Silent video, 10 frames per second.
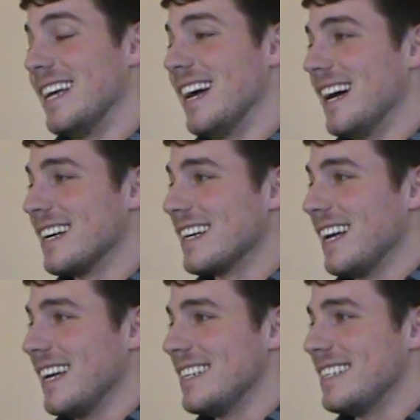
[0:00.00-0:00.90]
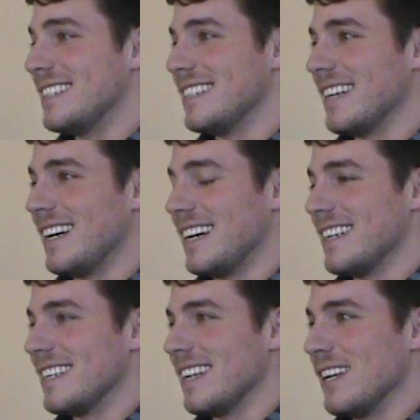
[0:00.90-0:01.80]
Yeah, and
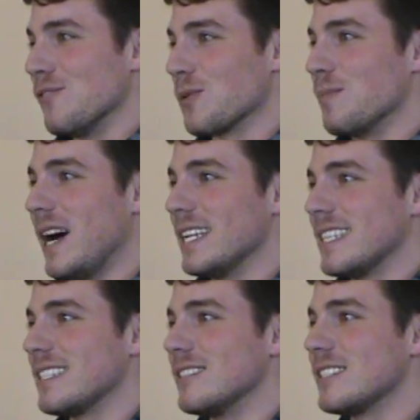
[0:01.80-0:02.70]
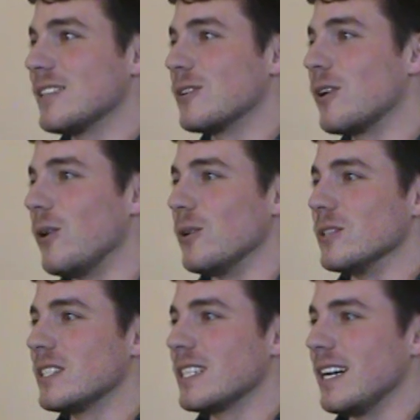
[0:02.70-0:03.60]
uh, in Ramadi, because it was so
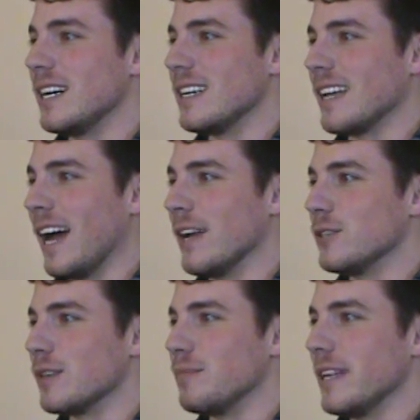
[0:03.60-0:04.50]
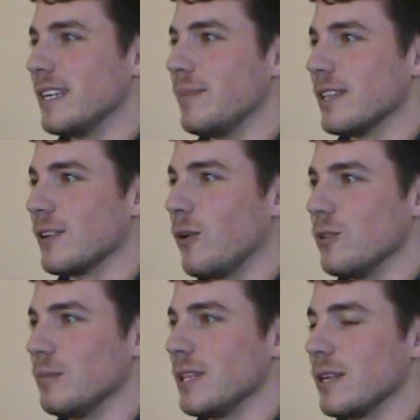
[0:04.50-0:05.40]
cold, uh, I would complain about the
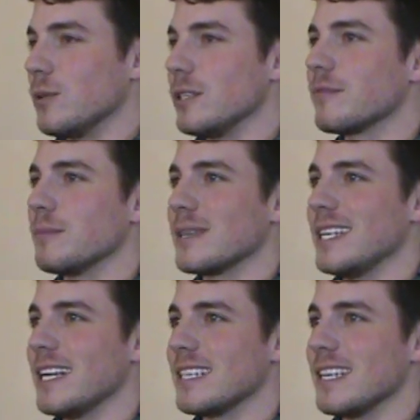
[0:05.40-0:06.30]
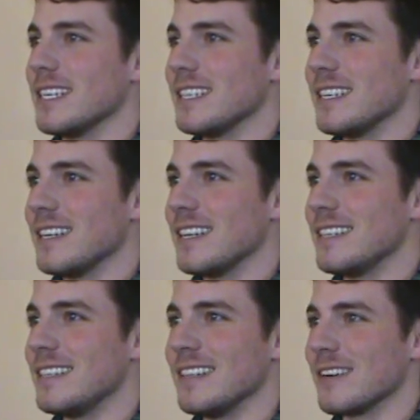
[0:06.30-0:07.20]
cold and be like, "Well, you're from Connecticut,
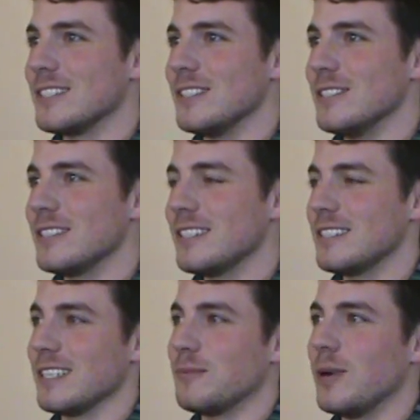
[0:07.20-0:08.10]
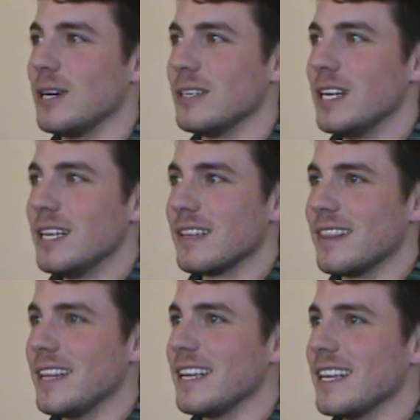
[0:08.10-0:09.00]
aren't you used to it?" It's like, well,
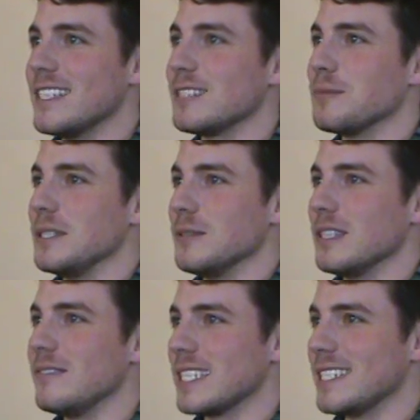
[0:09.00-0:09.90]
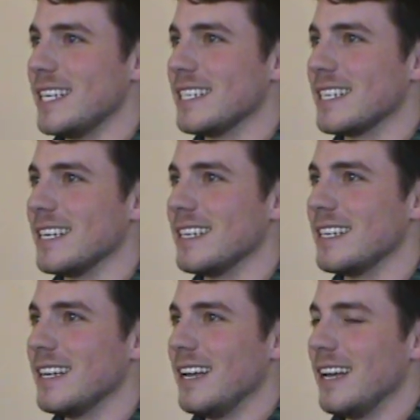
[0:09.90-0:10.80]
the thing is, when you live in
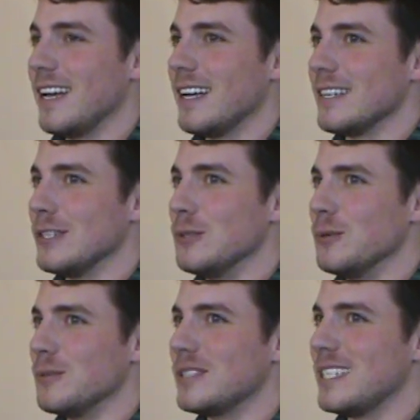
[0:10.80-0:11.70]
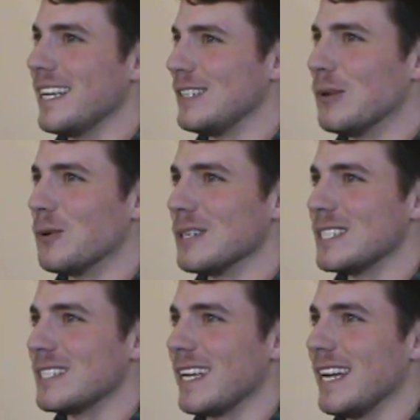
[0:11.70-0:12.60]
Connecticut. You stay
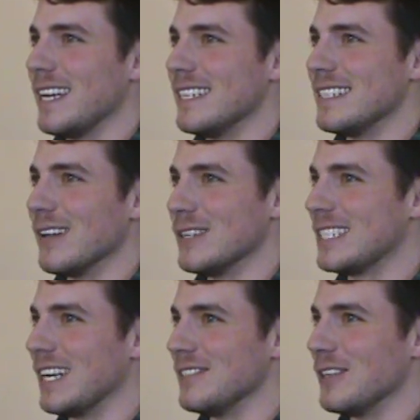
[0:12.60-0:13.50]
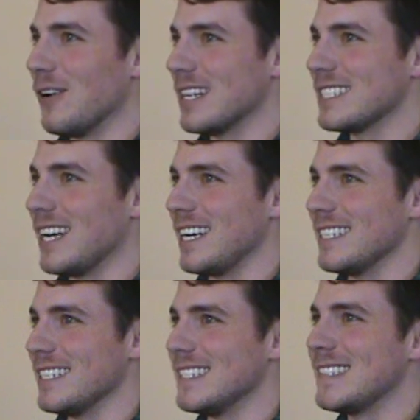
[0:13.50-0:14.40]
indoors, and the only time you go
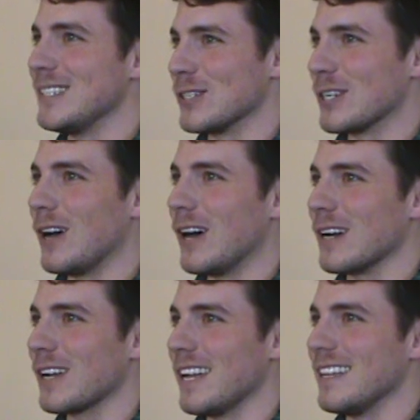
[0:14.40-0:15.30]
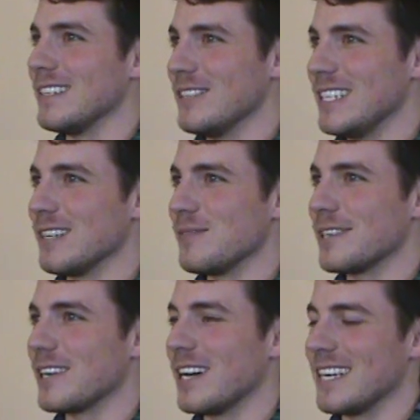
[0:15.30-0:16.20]
outside is yeah. to your car, and then you heat up
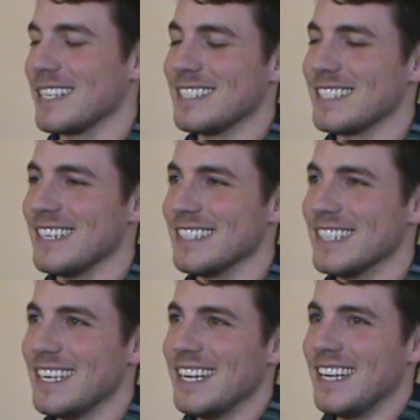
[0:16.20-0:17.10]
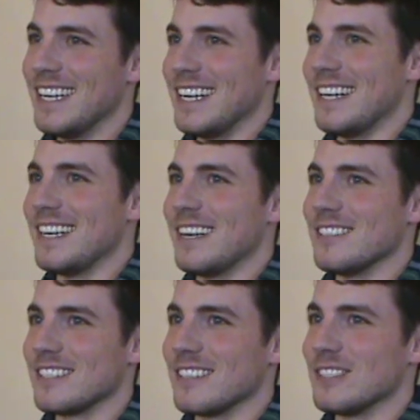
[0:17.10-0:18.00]
your car. So uh, I
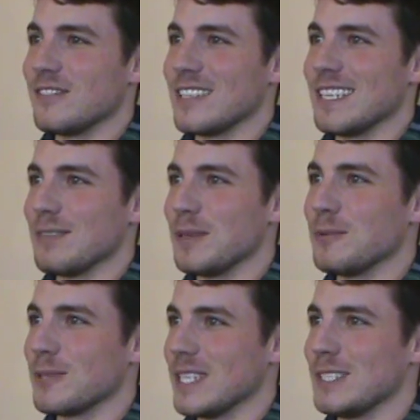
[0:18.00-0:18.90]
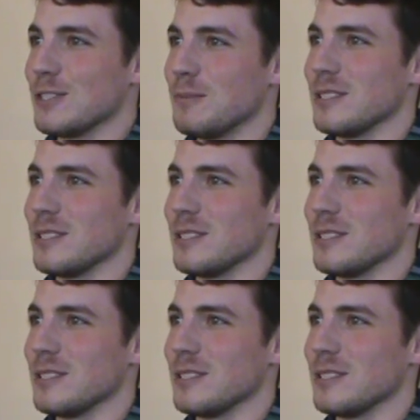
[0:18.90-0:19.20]
always thought it was funny that people were like, "You're